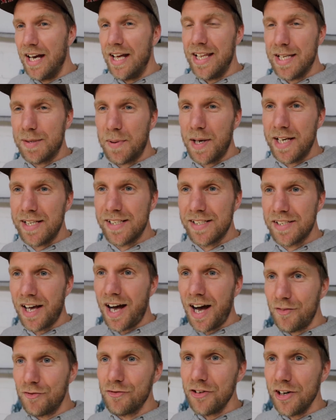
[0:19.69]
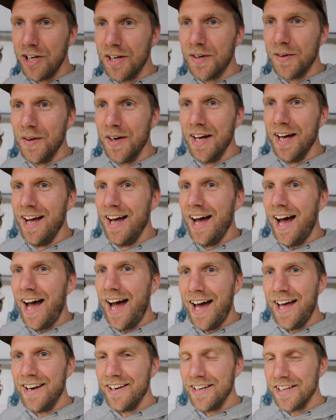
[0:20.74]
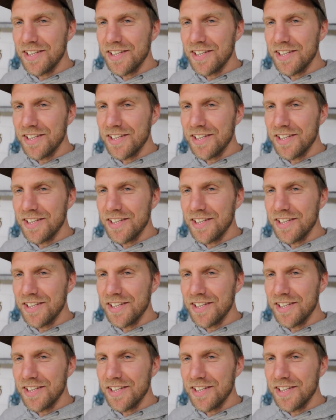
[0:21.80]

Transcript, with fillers: This place is unreal and